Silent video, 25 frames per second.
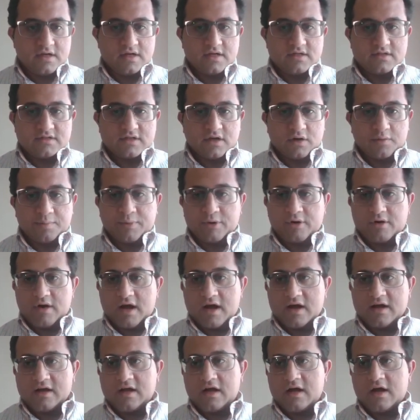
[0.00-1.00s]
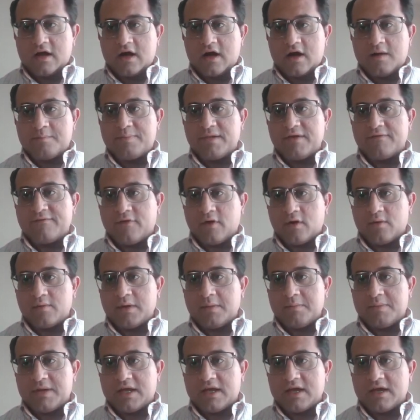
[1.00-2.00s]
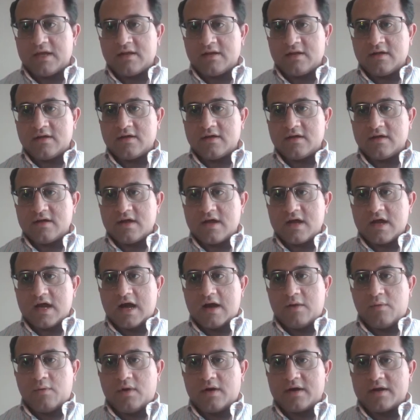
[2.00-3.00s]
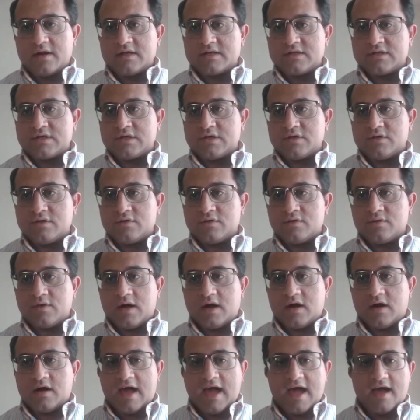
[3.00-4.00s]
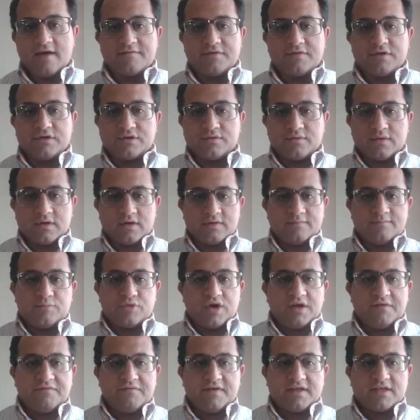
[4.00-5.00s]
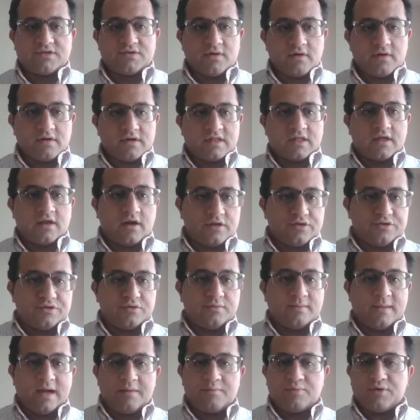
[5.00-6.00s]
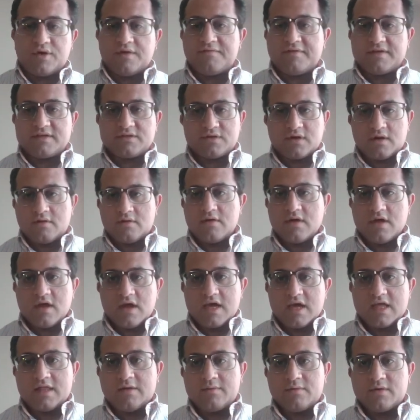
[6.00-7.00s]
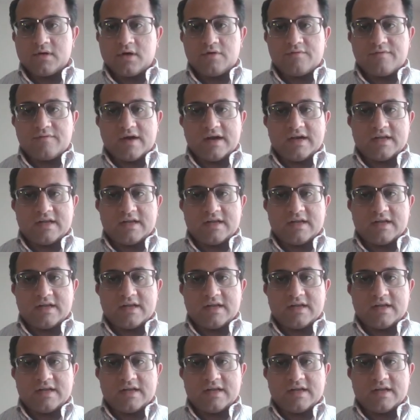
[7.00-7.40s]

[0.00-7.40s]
So, Parag, before we begin, I wanted to have you do a brief intro, and then I'll do my brief intro, and then we'll go right